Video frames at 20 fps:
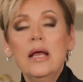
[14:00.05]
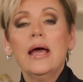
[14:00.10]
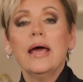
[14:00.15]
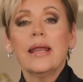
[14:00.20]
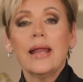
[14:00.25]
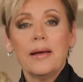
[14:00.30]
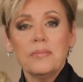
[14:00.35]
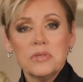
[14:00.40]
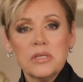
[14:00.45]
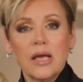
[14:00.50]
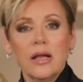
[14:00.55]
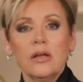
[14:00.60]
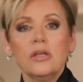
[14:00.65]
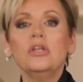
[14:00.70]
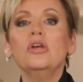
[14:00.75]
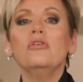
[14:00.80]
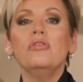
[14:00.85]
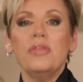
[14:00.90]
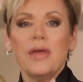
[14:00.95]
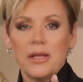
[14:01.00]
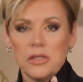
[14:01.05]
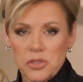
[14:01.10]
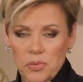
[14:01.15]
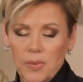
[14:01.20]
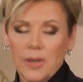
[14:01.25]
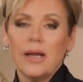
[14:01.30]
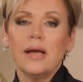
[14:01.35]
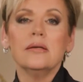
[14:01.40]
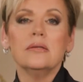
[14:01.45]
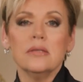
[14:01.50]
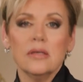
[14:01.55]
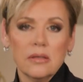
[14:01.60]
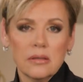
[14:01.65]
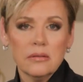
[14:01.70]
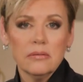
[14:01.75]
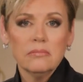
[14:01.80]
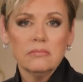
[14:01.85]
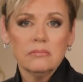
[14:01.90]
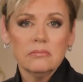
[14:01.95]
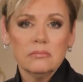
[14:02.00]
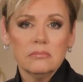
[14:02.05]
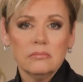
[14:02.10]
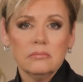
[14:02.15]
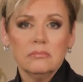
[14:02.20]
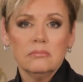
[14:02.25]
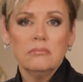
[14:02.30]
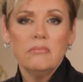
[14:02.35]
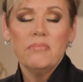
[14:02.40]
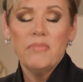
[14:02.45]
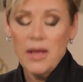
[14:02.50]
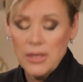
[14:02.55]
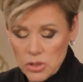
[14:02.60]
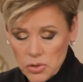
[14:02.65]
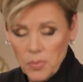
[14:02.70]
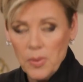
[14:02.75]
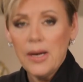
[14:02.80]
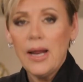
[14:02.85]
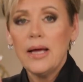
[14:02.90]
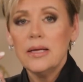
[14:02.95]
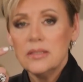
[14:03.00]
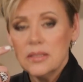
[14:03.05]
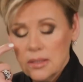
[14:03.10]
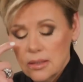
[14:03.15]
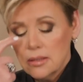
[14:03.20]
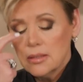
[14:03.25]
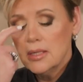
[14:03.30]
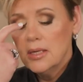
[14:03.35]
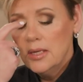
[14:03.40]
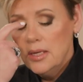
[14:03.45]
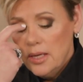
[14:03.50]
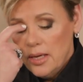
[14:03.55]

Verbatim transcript: And I'm telling you, that's what I did. That's what I did.